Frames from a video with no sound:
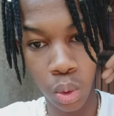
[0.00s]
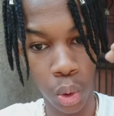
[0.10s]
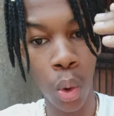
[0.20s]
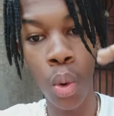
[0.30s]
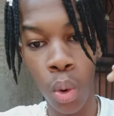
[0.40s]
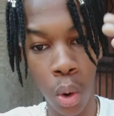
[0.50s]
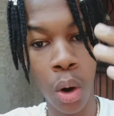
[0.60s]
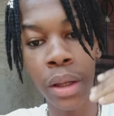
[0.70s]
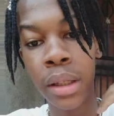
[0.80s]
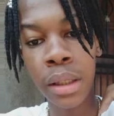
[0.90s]
go
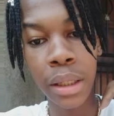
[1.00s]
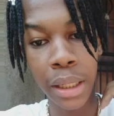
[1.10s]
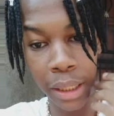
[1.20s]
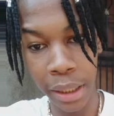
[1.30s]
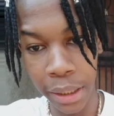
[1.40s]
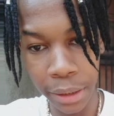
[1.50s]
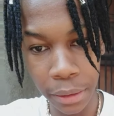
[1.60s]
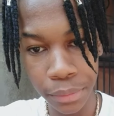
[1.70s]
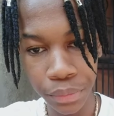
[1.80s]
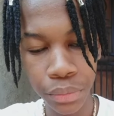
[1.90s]
on learning.
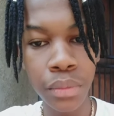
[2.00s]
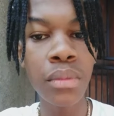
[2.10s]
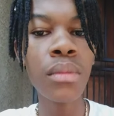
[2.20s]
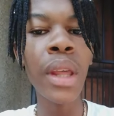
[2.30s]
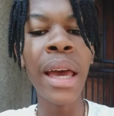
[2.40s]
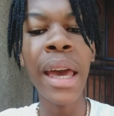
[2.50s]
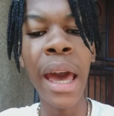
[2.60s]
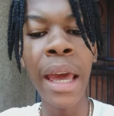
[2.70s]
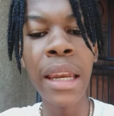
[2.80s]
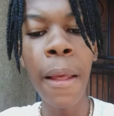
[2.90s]

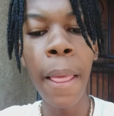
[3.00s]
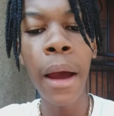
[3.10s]
And